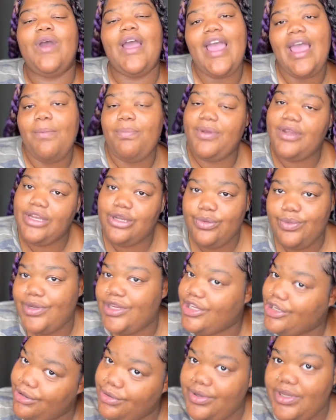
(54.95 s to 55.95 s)
happened in the
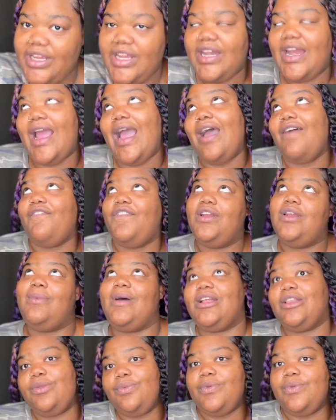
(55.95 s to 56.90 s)
reunion and how I feel about the